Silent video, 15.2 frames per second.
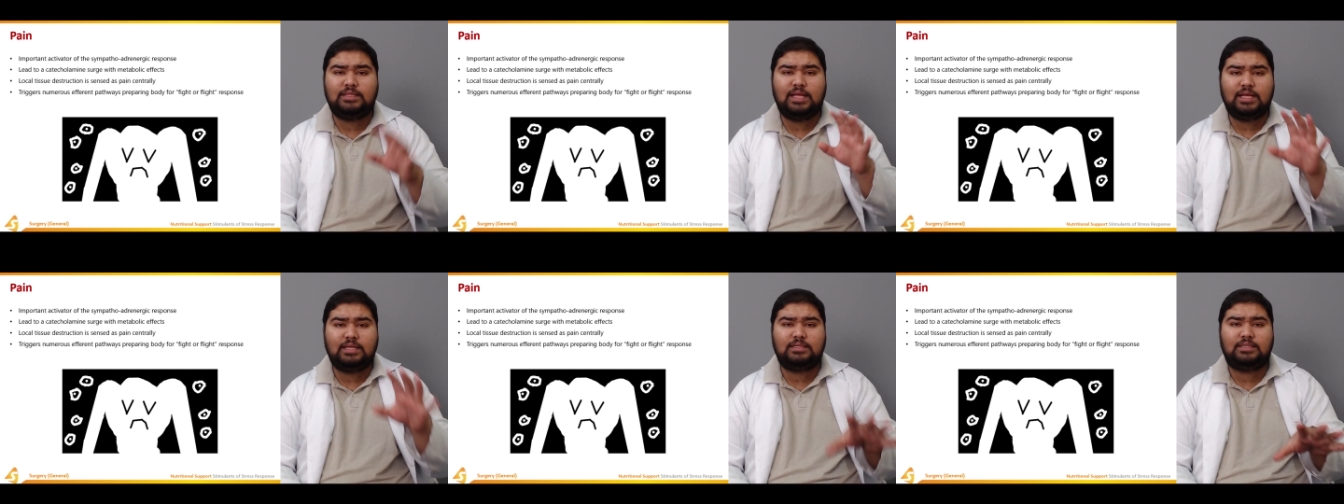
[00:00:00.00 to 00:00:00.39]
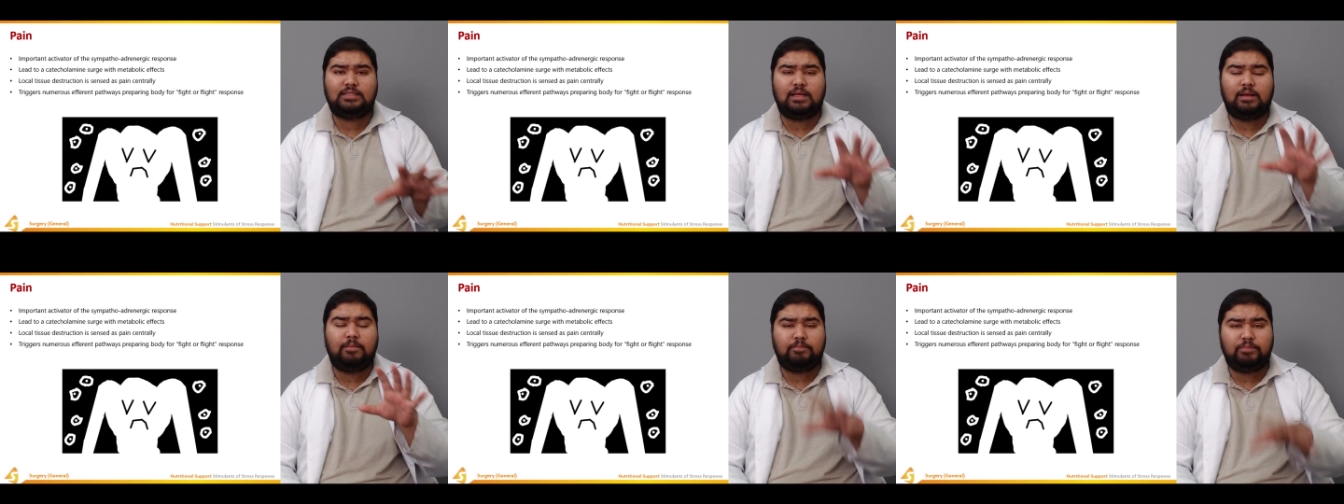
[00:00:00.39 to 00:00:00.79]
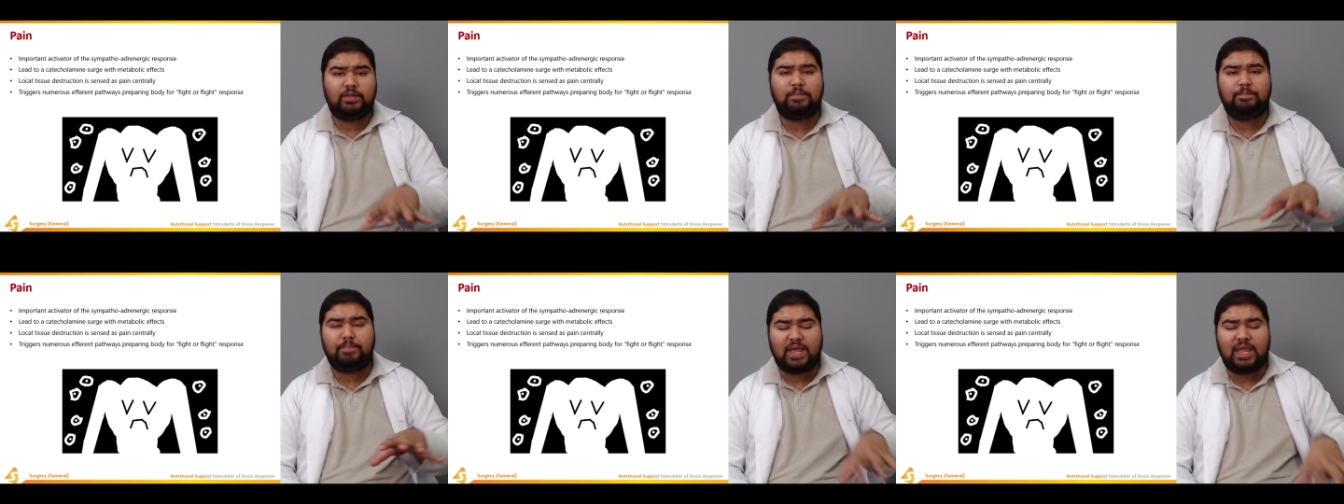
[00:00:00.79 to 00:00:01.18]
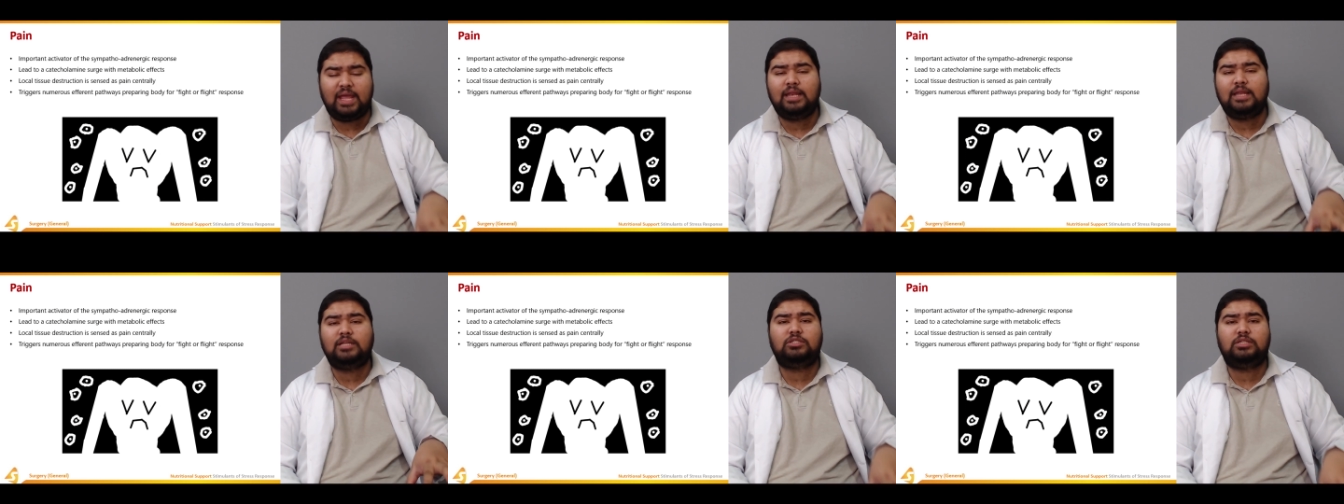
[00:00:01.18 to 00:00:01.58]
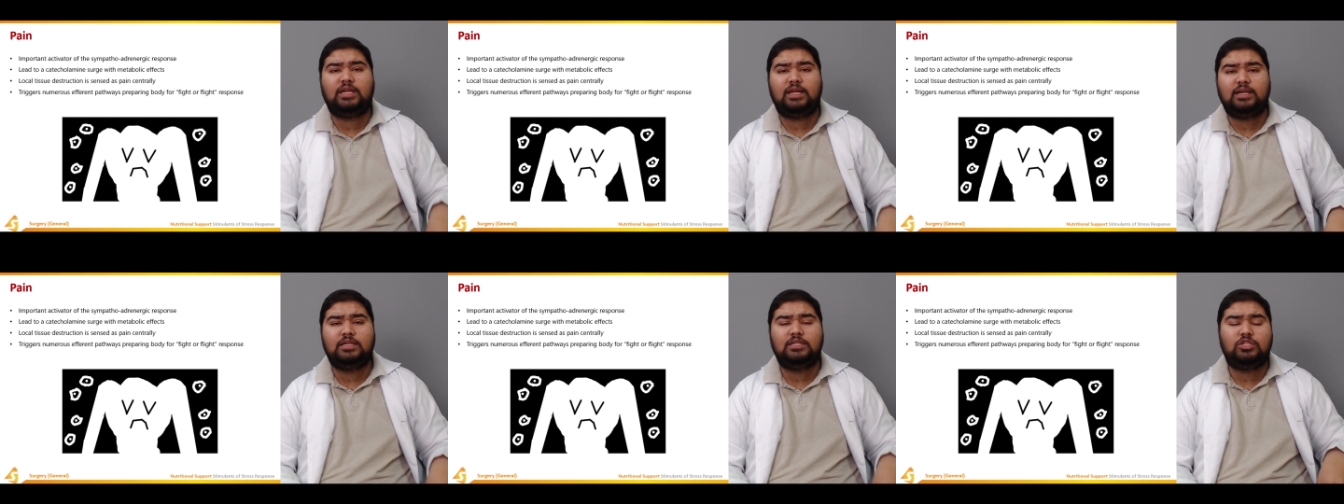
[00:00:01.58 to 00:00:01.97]
This uh, the pain it
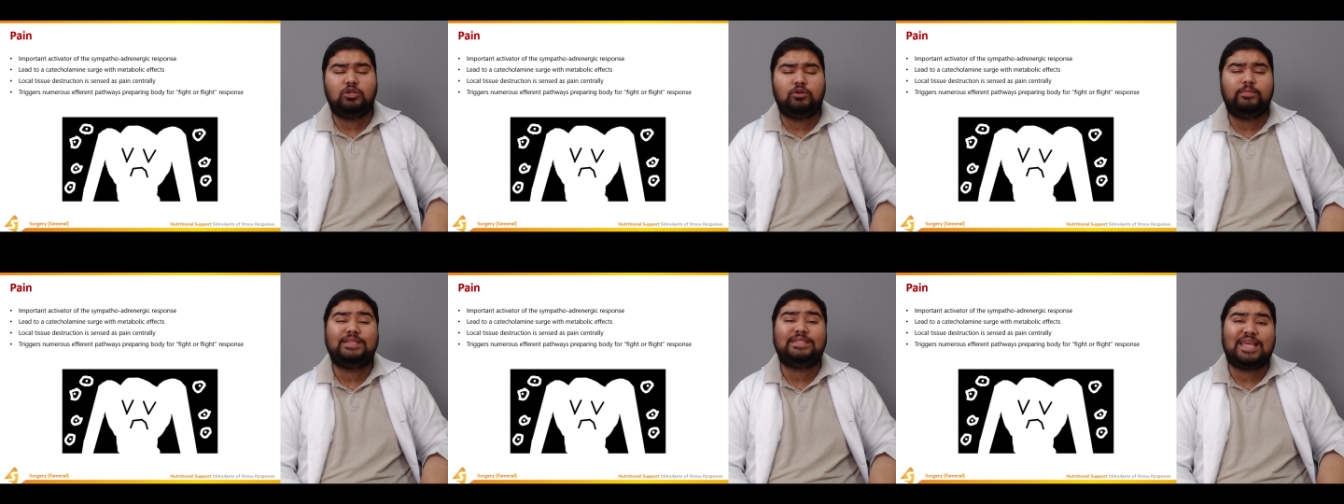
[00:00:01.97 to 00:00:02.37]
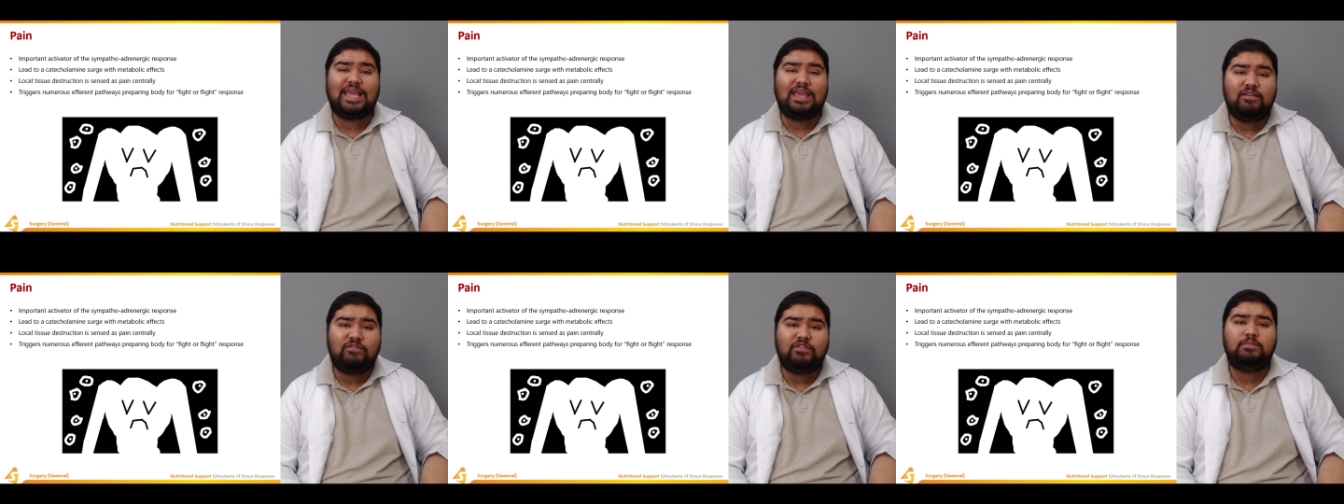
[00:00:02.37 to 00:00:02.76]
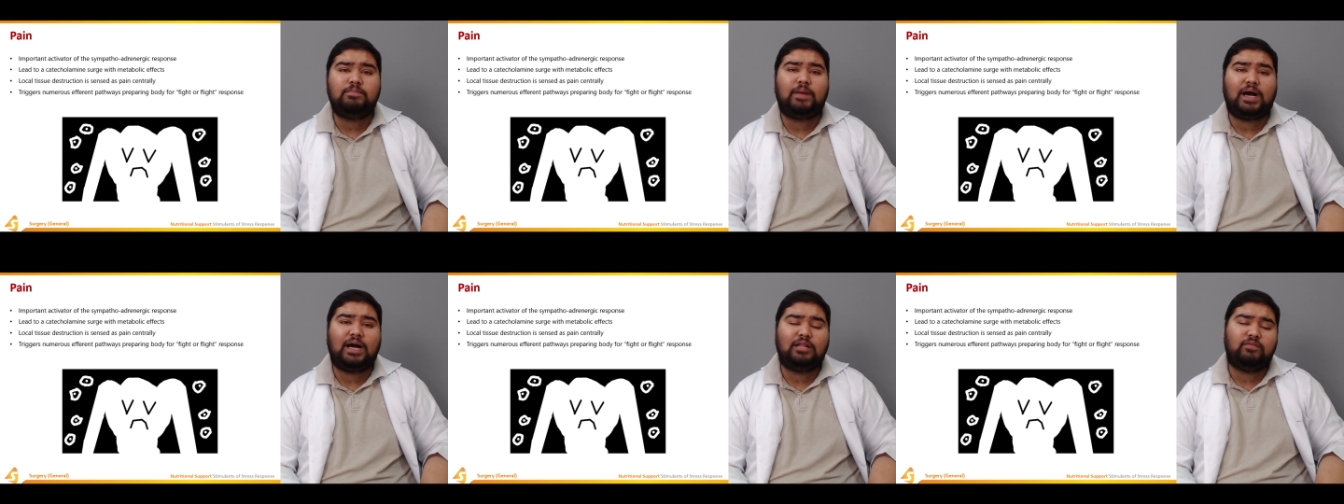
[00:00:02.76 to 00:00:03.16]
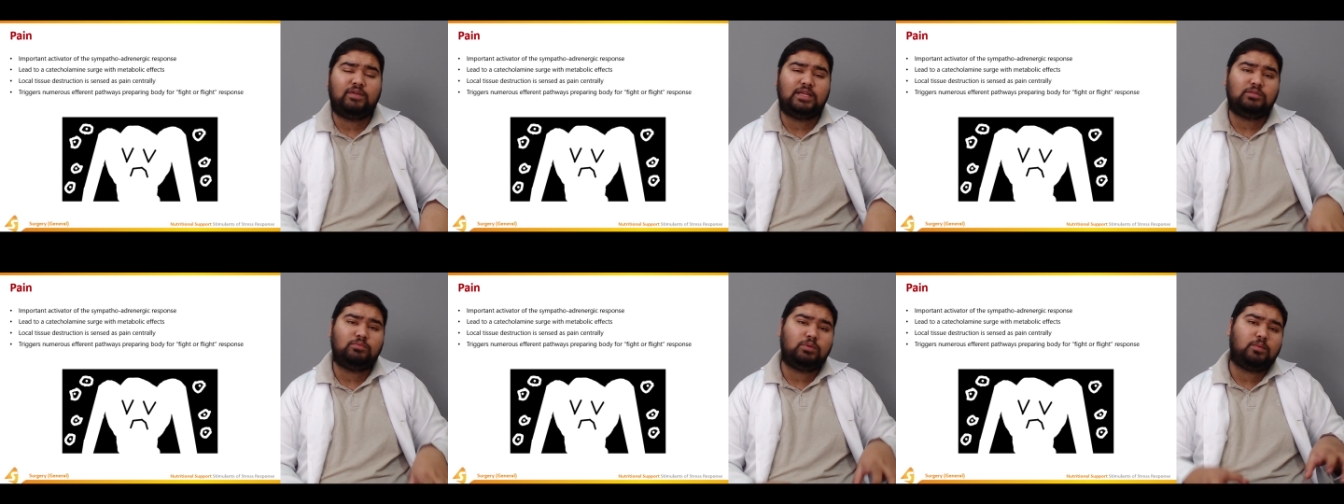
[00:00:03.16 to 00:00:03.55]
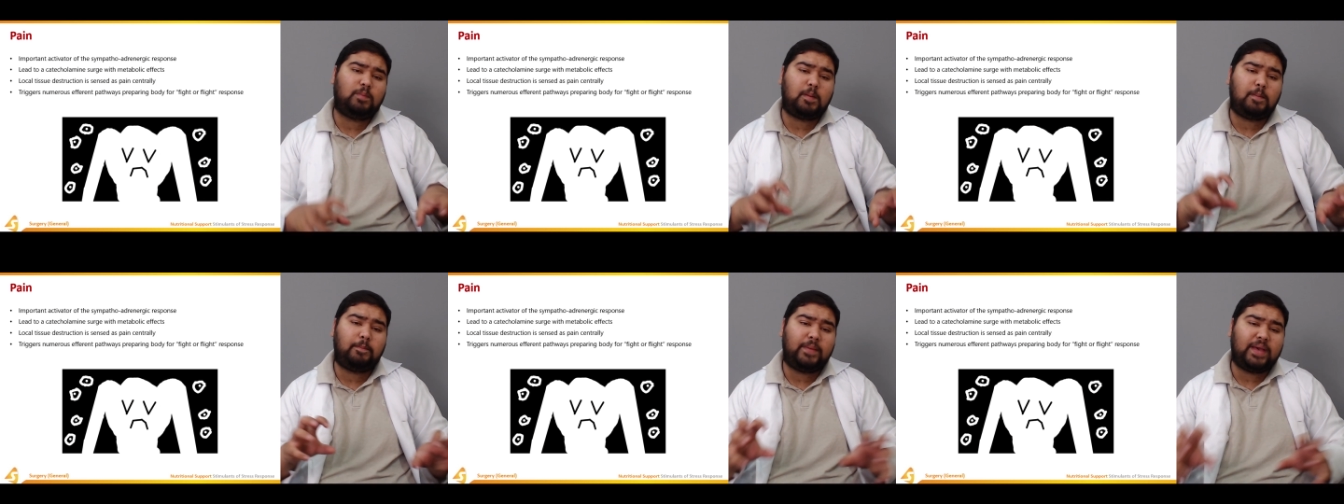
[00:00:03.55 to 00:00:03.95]
triggers numerous different pathways which
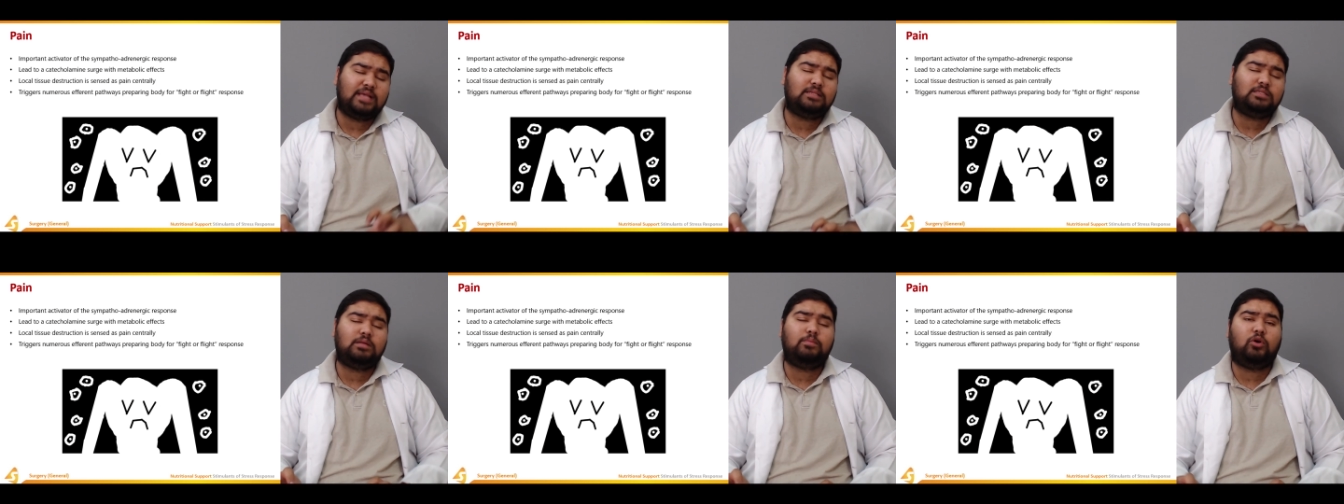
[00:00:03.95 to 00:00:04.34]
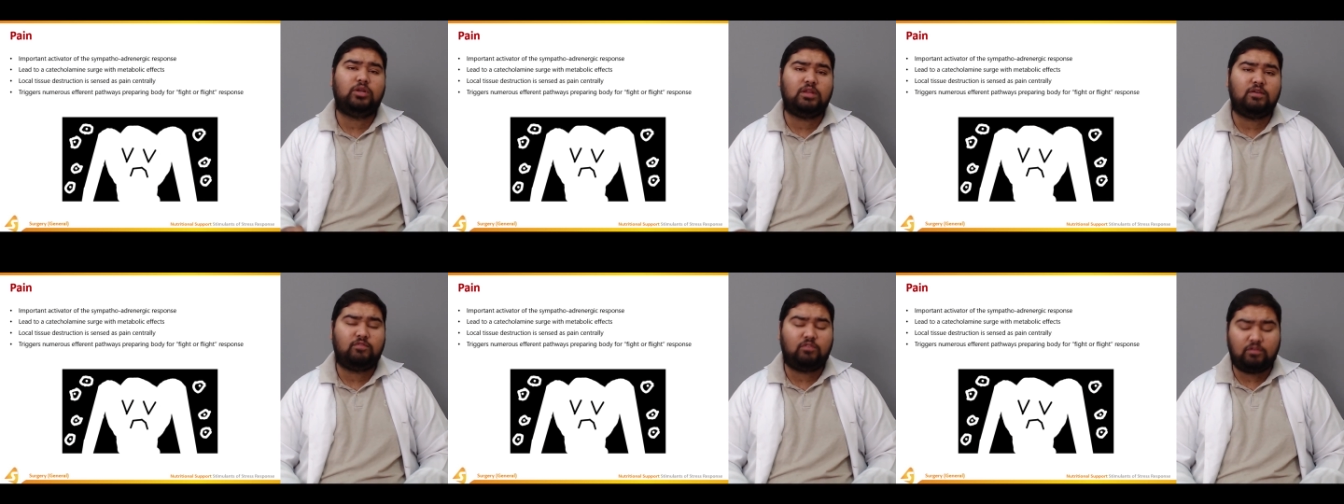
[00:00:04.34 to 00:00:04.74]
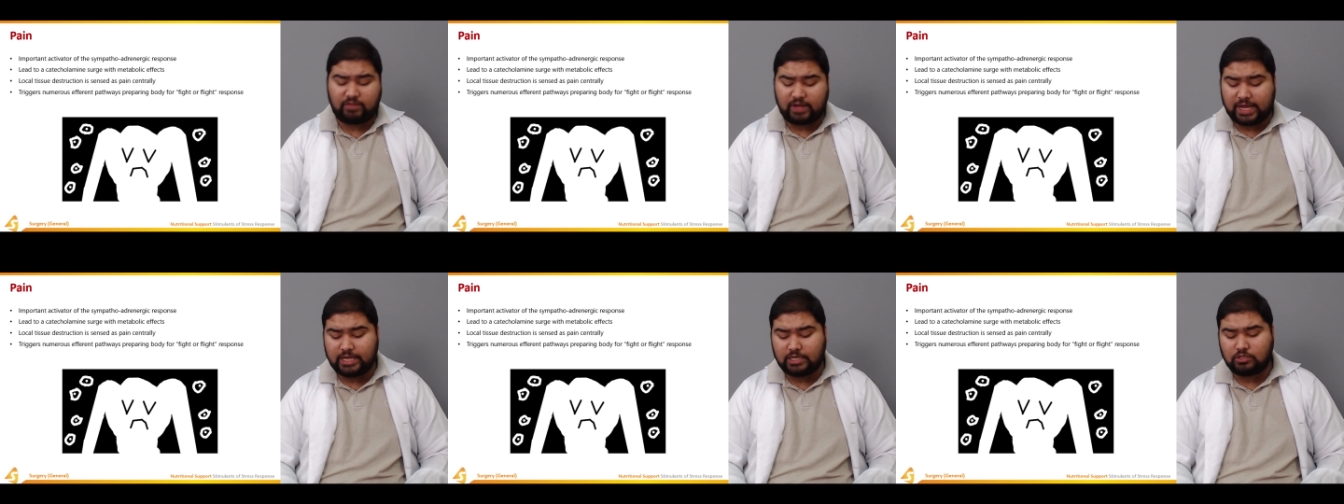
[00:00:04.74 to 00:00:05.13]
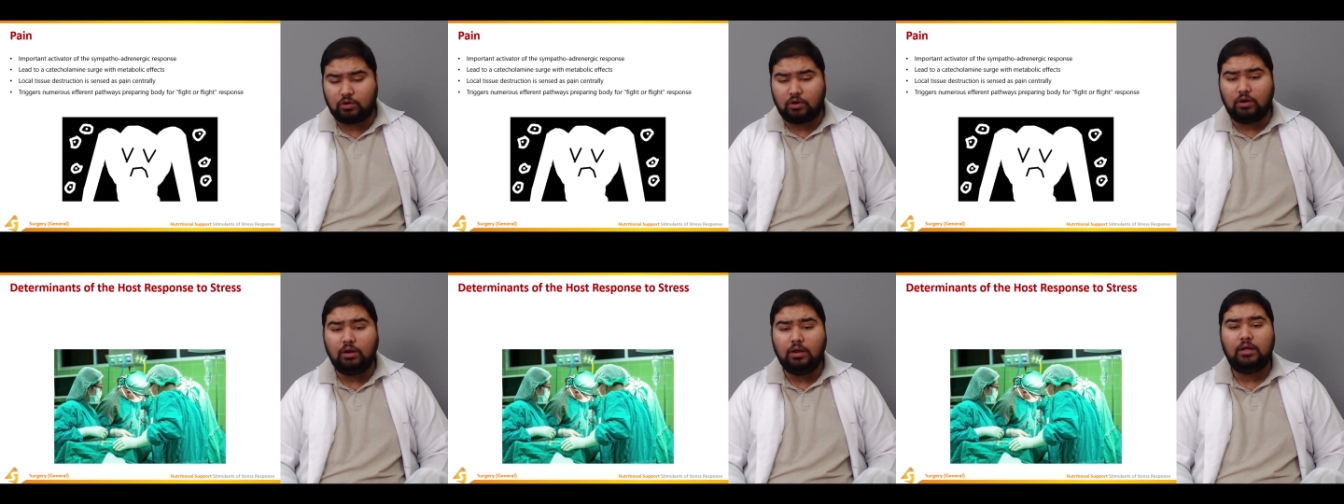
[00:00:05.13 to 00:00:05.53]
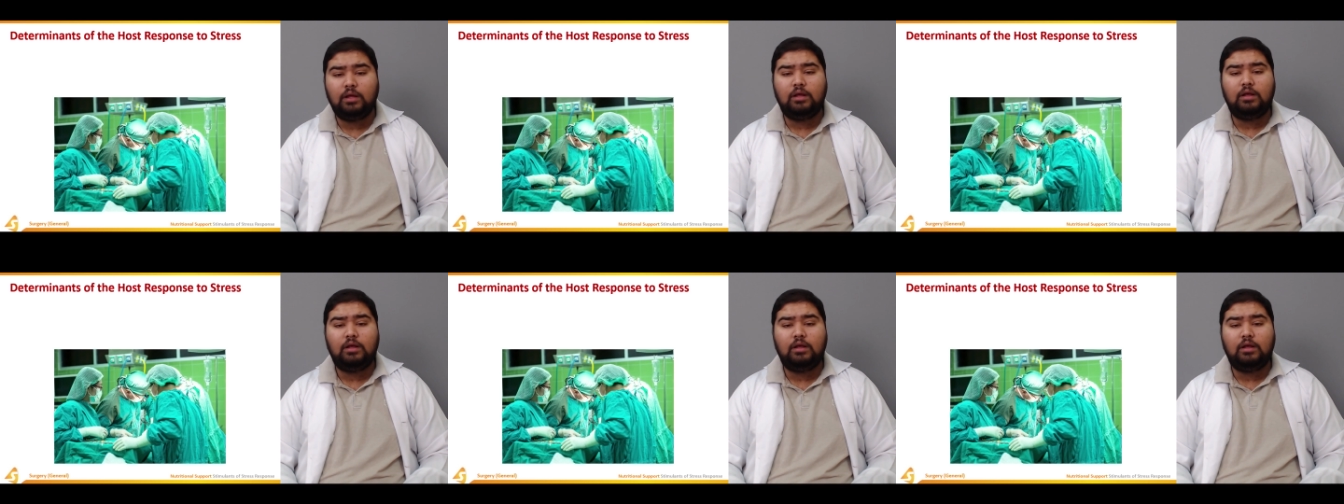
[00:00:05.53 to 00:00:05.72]
prepares the body for fight or